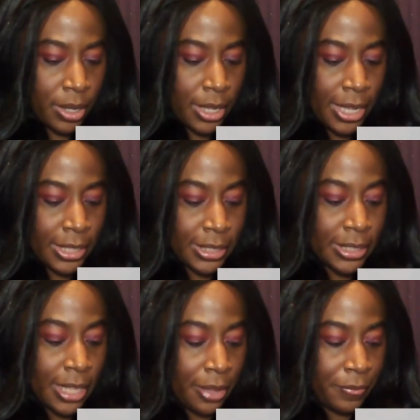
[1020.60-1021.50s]
Haley
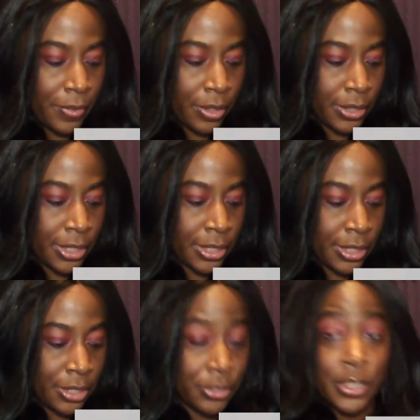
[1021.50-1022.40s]
Steinfeld is
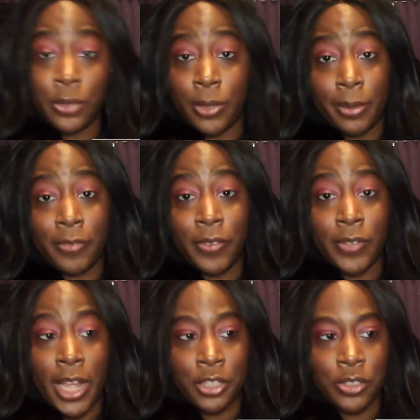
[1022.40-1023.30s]
seriously one of my
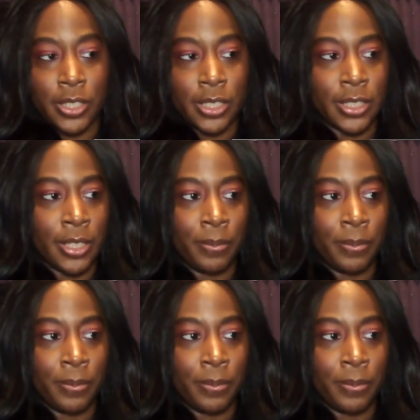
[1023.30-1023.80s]
favorite actresses.